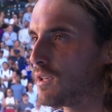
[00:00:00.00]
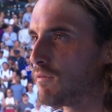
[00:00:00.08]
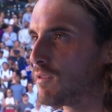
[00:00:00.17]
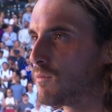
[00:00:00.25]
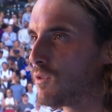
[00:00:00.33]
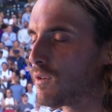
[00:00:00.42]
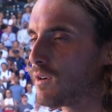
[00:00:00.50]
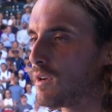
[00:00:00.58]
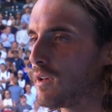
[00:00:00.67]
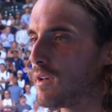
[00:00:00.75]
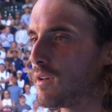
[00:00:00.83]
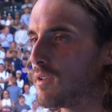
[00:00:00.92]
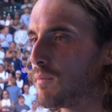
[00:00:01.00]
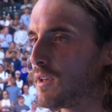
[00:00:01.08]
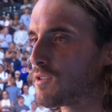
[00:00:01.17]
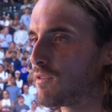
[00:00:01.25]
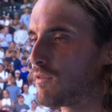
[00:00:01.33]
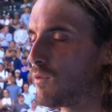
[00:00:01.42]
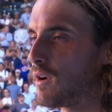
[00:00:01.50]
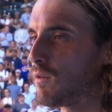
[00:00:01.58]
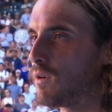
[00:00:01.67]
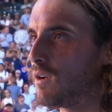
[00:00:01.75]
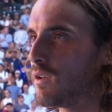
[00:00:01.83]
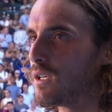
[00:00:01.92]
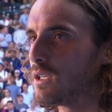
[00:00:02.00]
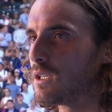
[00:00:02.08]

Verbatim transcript: even more, it pays off quite well.